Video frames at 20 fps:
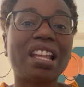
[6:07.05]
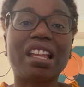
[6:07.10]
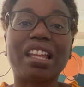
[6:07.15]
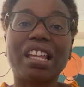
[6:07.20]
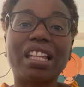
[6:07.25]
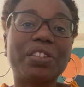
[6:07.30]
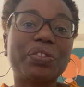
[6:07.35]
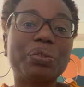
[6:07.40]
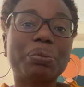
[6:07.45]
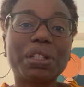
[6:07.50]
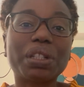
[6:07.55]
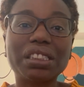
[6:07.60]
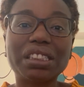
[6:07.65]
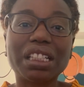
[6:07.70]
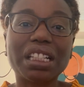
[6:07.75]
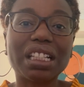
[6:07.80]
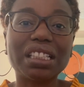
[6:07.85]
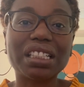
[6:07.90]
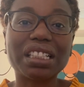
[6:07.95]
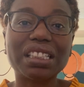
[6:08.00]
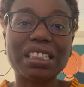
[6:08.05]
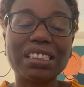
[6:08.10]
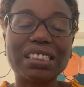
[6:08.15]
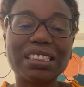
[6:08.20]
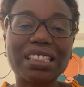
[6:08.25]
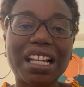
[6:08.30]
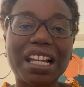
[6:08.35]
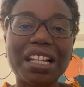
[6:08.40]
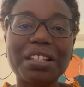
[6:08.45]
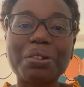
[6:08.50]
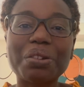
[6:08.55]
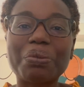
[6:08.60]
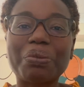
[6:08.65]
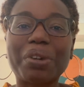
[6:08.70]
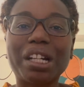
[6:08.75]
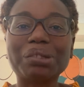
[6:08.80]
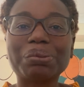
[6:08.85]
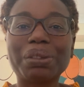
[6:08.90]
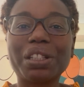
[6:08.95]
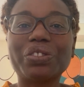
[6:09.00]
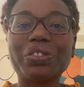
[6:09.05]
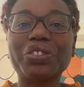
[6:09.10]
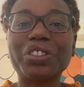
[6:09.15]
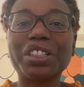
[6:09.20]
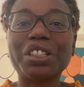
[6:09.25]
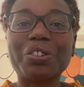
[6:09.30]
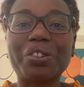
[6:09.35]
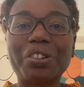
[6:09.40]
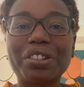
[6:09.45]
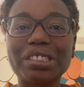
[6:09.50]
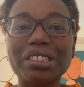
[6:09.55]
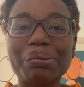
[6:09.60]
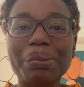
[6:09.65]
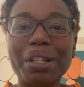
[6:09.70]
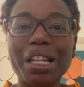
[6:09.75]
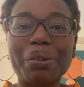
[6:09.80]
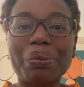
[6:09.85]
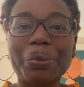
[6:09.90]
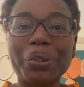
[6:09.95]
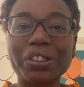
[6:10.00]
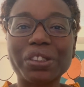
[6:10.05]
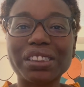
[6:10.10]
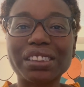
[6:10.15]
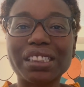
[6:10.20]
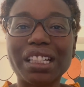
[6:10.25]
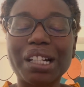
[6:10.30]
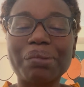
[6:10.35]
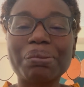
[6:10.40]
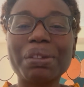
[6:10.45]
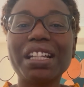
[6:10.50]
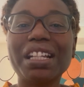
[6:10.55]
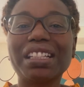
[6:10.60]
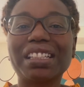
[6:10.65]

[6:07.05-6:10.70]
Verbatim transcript: And if you want to take a look inside, watch my free on demand workshop.